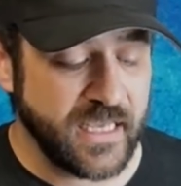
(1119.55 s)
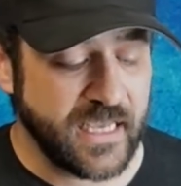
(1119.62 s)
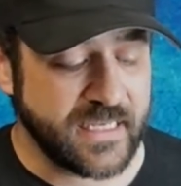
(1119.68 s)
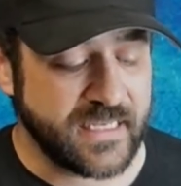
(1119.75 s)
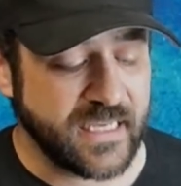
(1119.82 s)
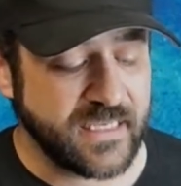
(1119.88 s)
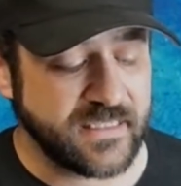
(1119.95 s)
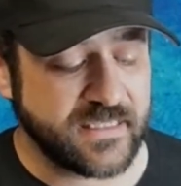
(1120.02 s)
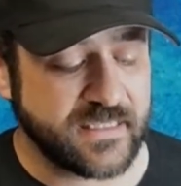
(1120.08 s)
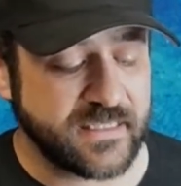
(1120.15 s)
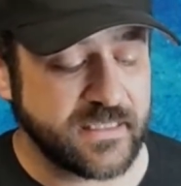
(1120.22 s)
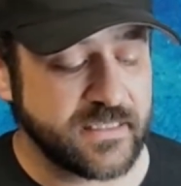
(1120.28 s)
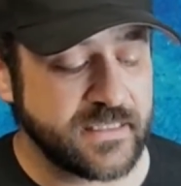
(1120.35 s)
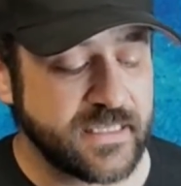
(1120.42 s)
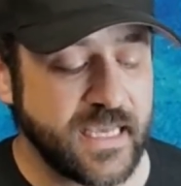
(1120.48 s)
It
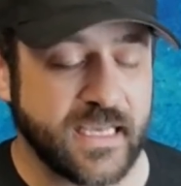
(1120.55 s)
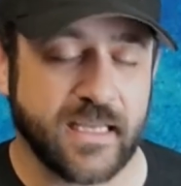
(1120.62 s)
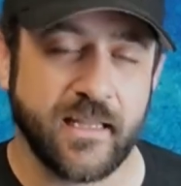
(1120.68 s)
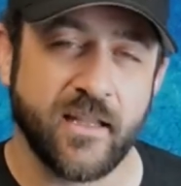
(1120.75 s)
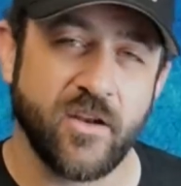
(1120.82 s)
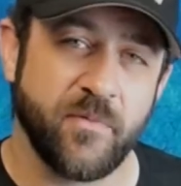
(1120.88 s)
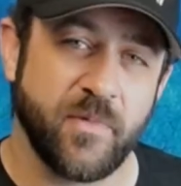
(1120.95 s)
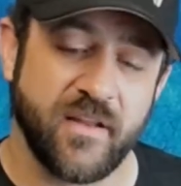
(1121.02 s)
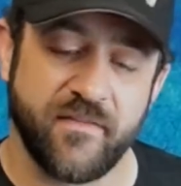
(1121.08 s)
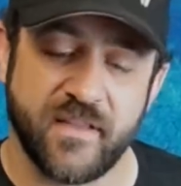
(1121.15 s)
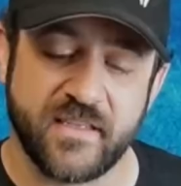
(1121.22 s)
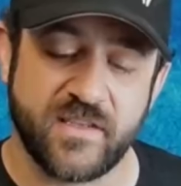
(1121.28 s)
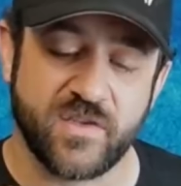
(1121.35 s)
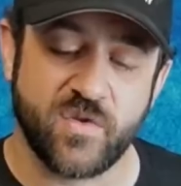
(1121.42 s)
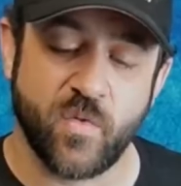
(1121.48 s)
does take a little bit of
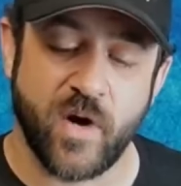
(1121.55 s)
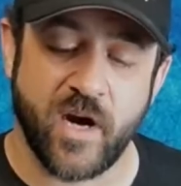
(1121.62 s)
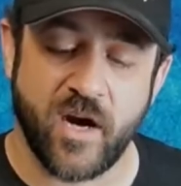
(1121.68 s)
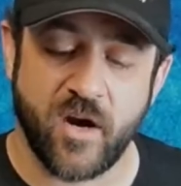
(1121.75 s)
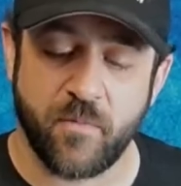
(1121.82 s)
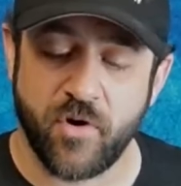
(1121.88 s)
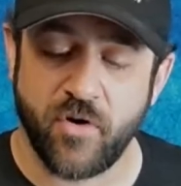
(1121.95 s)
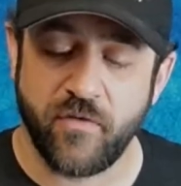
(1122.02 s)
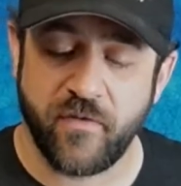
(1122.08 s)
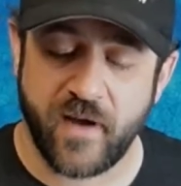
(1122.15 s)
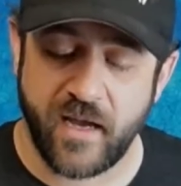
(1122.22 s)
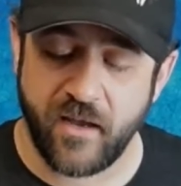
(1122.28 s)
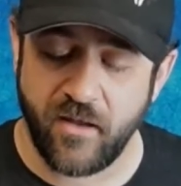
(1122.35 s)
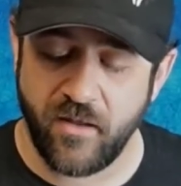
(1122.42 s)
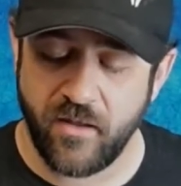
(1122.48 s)
the square
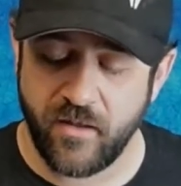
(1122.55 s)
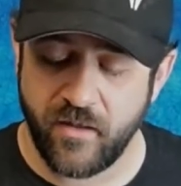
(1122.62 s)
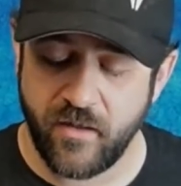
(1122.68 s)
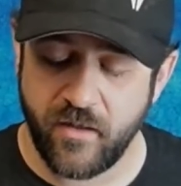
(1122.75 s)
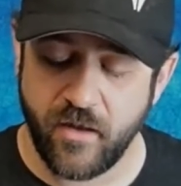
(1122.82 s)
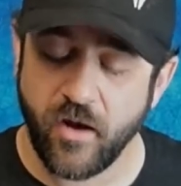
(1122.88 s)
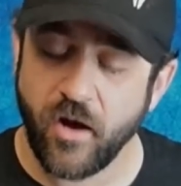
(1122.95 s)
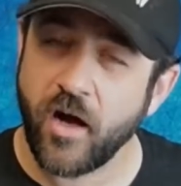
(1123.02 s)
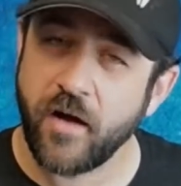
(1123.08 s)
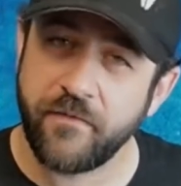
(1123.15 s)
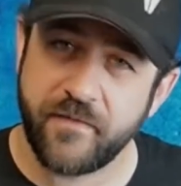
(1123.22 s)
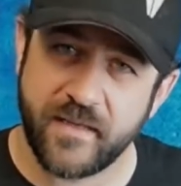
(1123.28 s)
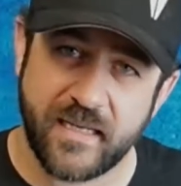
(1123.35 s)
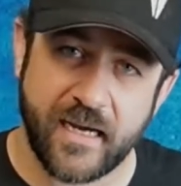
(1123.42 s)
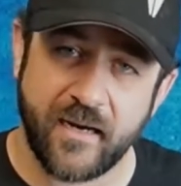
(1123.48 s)
profile off
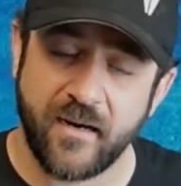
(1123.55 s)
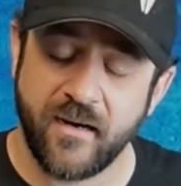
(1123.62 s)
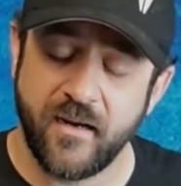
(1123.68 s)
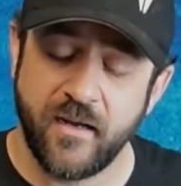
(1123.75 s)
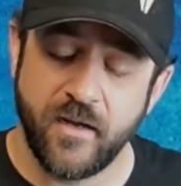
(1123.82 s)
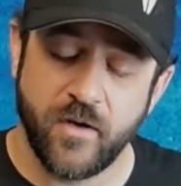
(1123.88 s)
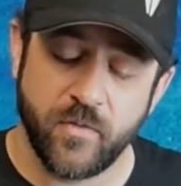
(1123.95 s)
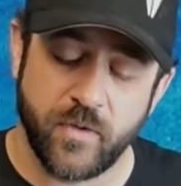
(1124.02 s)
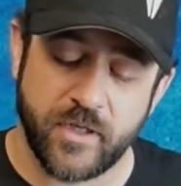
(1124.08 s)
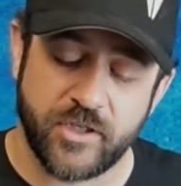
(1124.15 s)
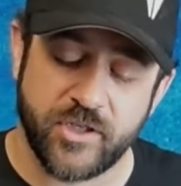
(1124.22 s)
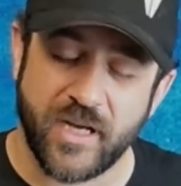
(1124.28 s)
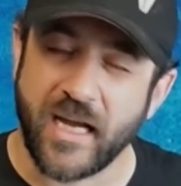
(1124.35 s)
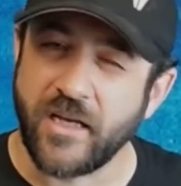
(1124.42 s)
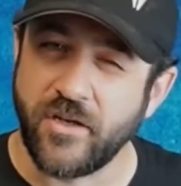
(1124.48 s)
the tire,
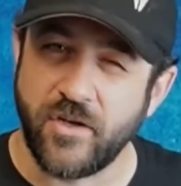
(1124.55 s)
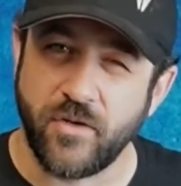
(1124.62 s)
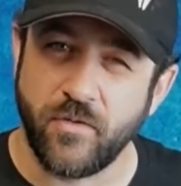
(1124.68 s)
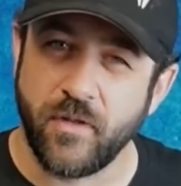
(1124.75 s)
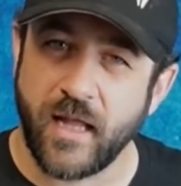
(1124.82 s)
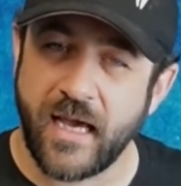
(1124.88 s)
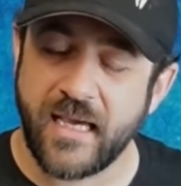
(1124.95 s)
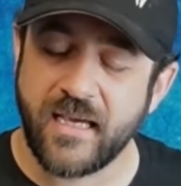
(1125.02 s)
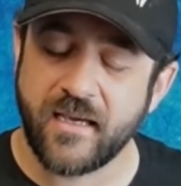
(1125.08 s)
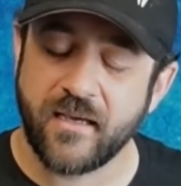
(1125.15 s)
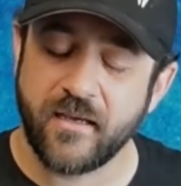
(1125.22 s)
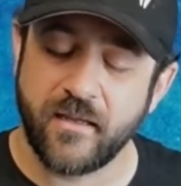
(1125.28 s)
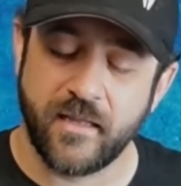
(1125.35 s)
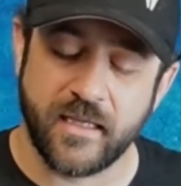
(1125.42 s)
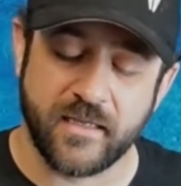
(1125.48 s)
which I do
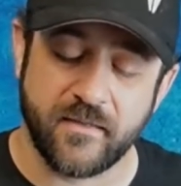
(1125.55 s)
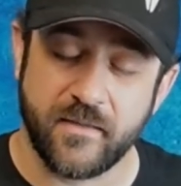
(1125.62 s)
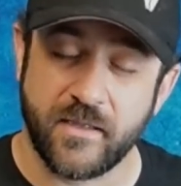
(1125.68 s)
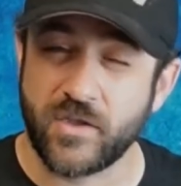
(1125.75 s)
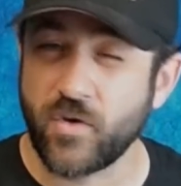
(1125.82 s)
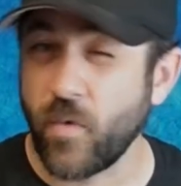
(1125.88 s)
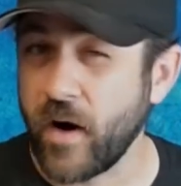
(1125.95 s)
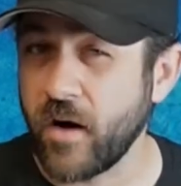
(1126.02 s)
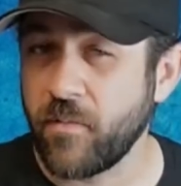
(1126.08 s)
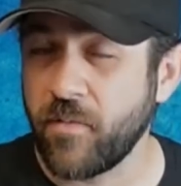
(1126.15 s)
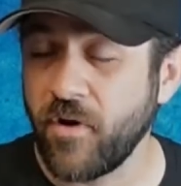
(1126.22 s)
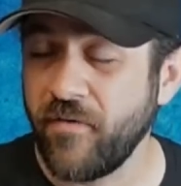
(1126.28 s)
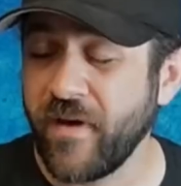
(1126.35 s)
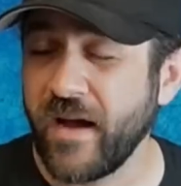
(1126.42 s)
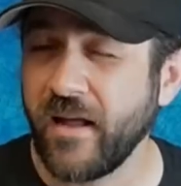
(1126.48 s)
like the square
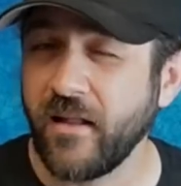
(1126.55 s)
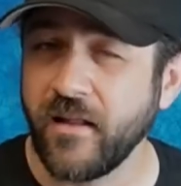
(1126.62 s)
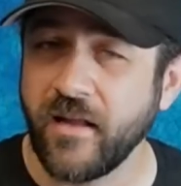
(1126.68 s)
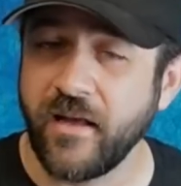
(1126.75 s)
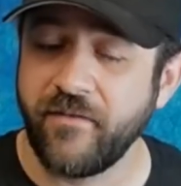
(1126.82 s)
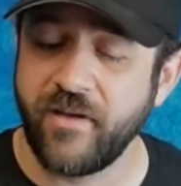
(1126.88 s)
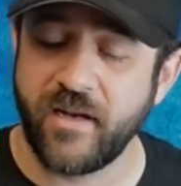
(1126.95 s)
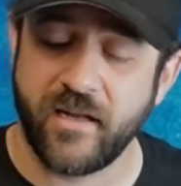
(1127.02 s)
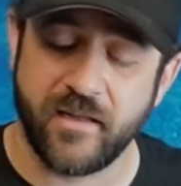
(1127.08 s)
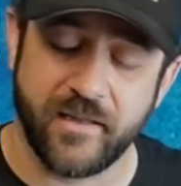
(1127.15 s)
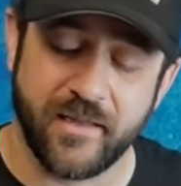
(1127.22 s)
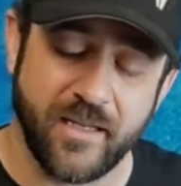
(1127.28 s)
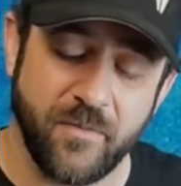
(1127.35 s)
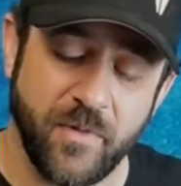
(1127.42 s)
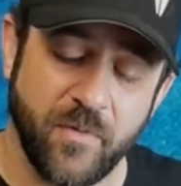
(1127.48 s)
profile of it a
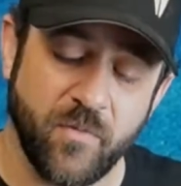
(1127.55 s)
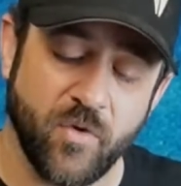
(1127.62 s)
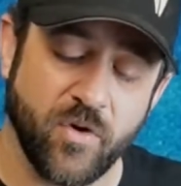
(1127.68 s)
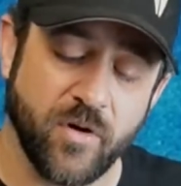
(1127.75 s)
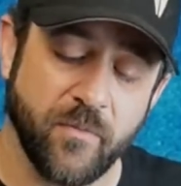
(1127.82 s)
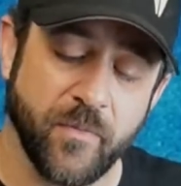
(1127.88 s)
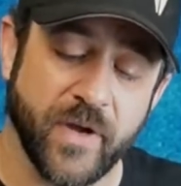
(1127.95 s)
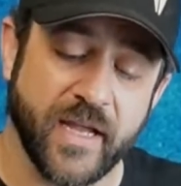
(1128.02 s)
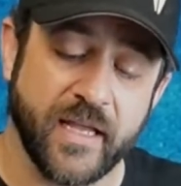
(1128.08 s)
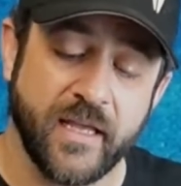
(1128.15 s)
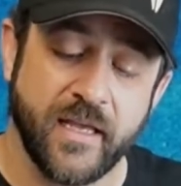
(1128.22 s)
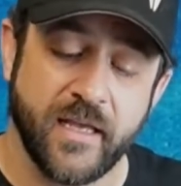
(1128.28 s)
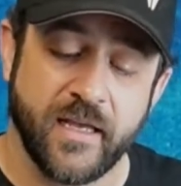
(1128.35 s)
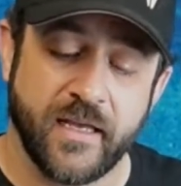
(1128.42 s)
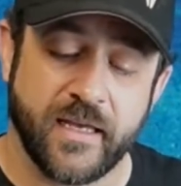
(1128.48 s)
little bit more,
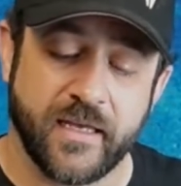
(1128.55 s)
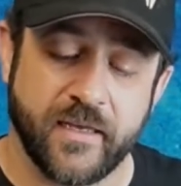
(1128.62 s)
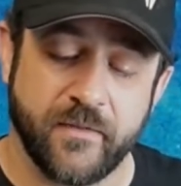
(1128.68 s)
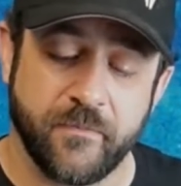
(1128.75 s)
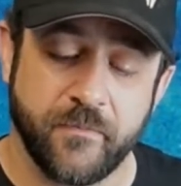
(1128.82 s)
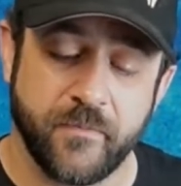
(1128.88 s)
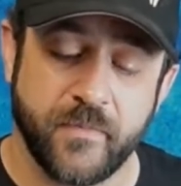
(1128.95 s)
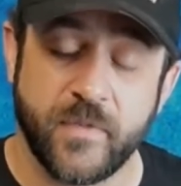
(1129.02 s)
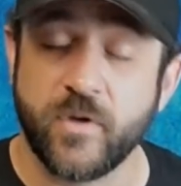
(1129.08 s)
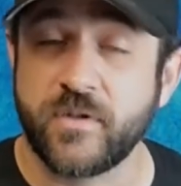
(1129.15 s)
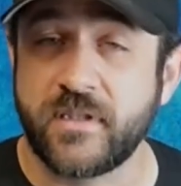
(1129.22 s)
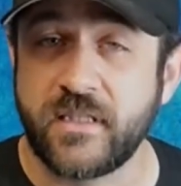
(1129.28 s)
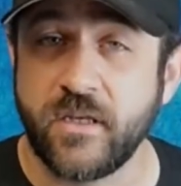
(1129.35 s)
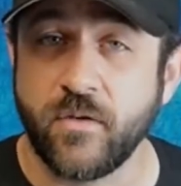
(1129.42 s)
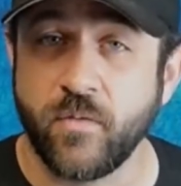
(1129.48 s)
but
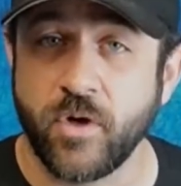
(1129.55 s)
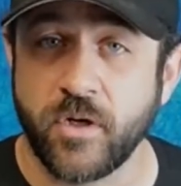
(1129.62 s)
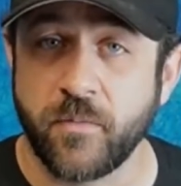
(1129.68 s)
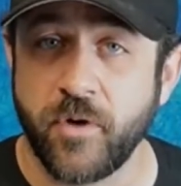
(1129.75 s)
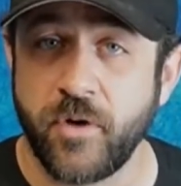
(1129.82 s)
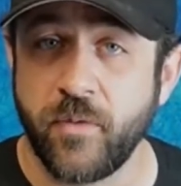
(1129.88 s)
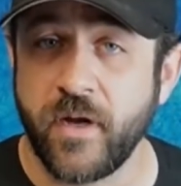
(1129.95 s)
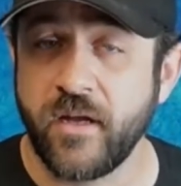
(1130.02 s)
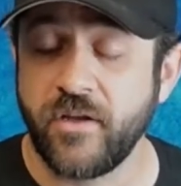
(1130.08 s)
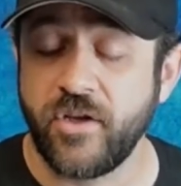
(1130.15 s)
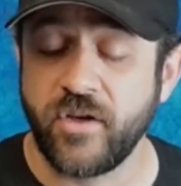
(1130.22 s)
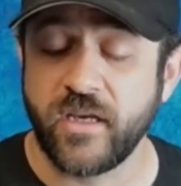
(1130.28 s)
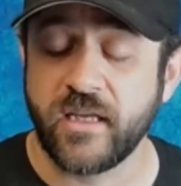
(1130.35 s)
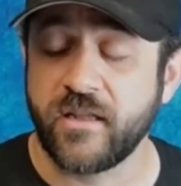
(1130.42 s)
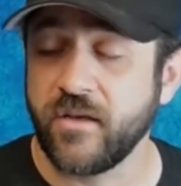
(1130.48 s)
those still work pretty well, and
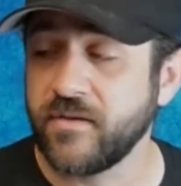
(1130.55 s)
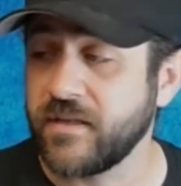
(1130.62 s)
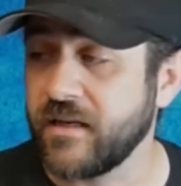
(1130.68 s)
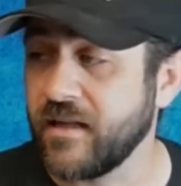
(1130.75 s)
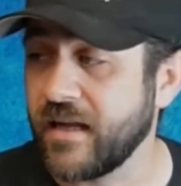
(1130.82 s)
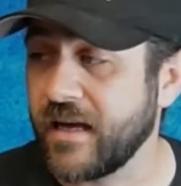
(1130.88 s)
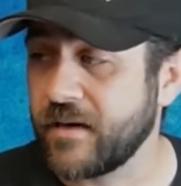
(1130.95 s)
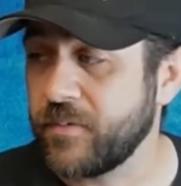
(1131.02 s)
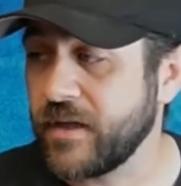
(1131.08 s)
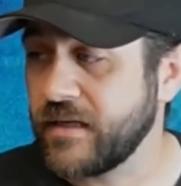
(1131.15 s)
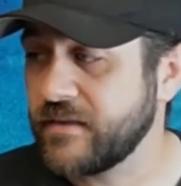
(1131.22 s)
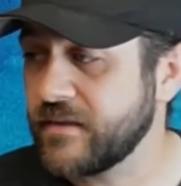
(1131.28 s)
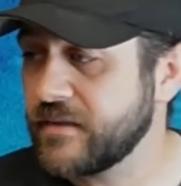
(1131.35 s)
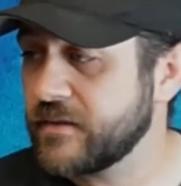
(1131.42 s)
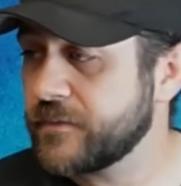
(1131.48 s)
you can get those in a lot of
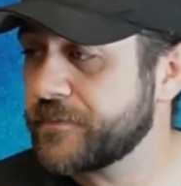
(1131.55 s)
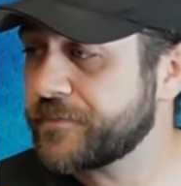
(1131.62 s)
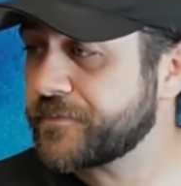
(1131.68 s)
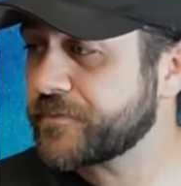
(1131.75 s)
places.